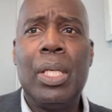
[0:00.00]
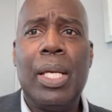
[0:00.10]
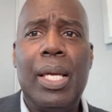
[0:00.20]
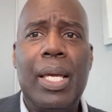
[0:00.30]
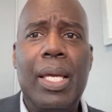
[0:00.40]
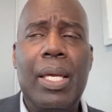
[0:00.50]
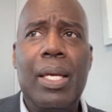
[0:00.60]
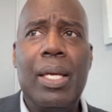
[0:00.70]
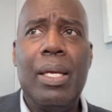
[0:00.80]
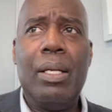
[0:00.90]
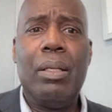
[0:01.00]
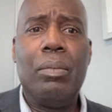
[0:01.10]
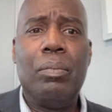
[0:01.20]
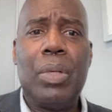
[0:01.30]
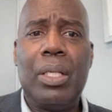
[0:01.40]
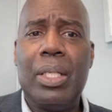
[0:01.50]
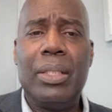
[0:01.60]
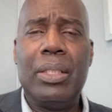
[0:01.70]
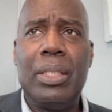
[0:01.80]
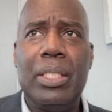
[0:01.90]
And I
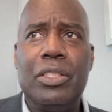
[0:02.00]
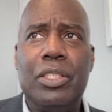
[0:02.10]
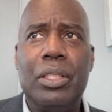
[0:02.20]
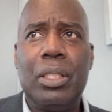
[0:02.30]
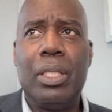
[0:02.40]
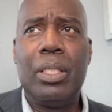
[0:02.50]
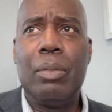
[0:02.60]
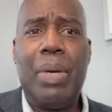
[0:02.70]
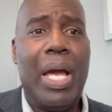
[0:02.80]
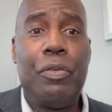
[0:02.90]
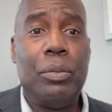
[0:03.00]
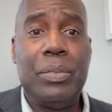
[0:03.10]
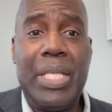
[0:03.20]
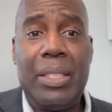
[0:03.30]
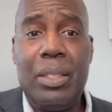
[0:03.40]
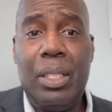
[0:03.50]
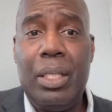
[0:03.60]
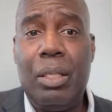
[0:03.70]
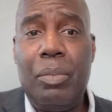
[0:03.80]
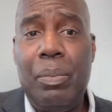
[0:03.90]
gutted the kitchen and gutted the bathrooms. That's it.
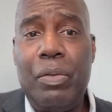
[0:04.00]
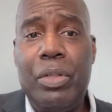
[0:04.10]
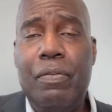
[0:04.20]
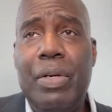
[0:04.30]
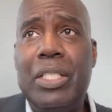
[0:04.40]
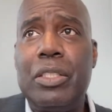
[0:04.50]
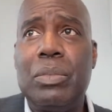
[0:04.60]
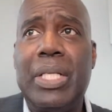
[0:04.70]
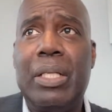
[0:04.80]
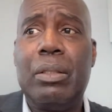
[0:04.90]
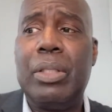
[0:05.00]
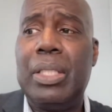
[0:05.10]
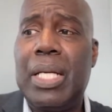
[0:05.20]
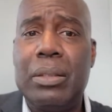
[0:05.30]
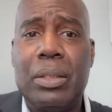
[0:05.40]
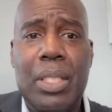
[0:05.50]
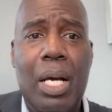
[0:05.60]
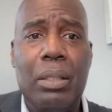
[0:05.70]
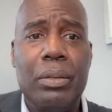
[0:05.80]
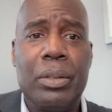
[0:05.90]
I mean, my renovation was like
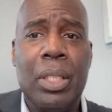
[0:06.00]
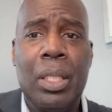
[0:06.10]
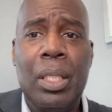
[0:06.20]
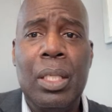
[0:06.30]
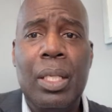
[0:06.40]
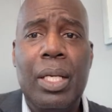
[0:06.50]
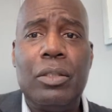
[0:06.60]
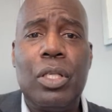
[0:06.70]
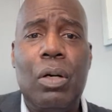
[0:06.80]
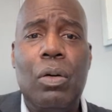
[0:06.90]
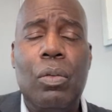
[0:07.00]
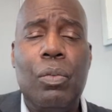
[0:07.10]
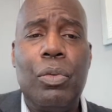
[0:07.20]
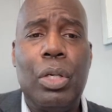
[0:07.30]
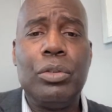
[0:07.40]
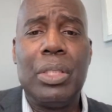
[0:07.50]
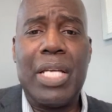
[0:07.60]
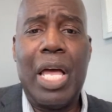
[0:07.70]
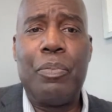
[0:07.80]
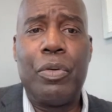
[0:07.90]
$30,000. And so those are the
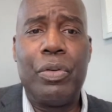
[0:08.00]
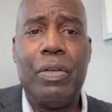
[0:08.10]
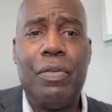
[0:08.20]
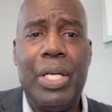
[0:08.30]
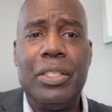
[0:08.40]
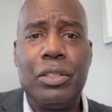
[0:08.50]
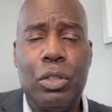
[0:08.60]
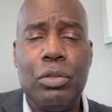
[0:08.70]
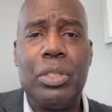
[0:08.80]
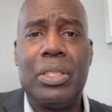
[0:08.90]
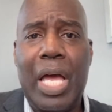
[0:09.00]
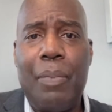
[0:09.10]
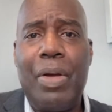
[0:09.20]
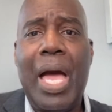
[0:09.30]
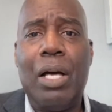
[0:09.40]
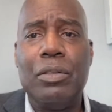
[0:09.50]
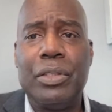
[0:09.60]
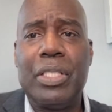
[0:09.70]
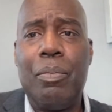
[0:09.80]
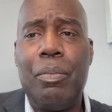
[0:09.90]
type of renovations. Those are the type of
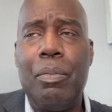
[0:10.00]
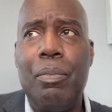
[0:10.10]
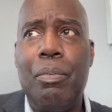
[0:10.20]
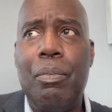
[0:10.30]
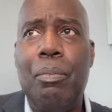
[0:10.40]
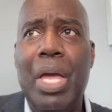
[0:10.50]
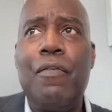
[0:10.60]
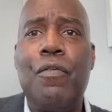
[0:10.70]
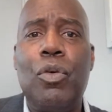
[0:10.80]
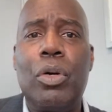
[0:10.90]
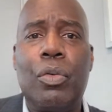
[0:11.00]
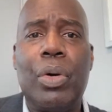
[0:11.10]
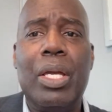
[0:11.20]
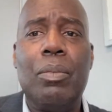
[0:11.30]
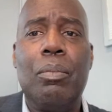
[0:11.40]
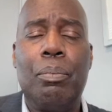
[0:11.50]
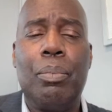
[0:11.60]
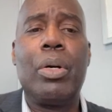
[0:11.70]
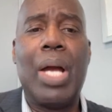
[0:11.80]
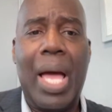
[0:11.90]
houses that make for great
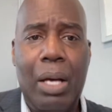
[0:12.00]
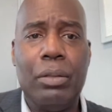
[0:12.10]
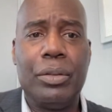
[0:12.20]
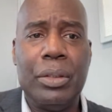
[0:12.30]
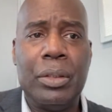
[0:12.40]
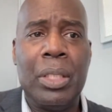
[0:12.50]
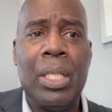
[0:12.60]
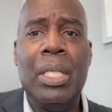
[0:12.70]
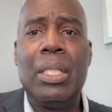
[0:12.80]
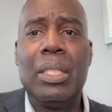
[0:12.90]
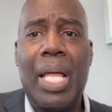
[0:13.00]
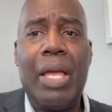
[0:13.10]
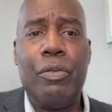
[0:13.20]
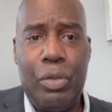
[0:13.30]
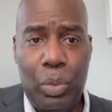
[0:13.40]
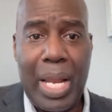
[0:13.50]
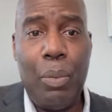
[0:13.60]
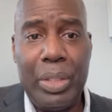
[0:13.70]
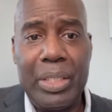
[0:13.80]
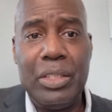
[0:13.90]
BRRRR houses. What I
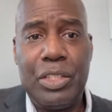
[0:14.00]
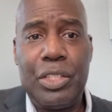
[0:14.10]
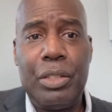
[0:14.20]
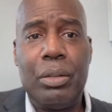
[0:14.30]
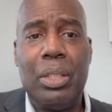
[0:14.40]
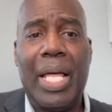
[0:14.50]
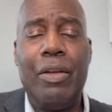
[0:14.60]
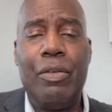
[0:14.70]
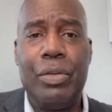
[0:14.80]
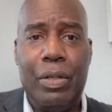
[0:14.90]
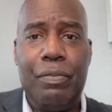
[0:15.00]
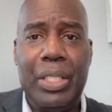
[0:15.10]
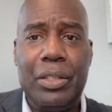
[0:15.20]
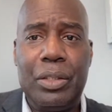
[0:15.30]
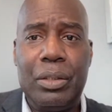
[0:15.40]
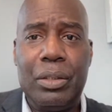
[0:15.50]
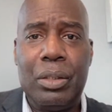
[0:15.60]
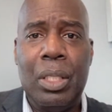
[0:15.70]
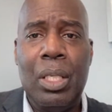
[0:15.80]
would consider light renovations.